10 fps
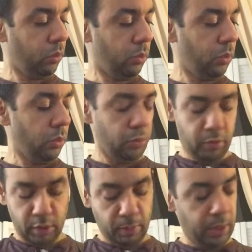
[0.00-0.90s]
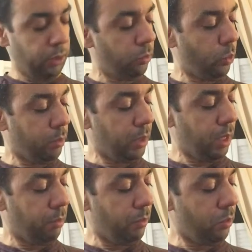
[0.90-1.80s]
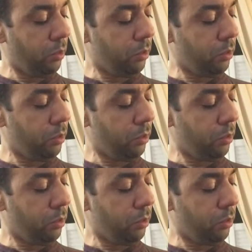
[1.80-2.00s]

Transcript: So similar to what we had before.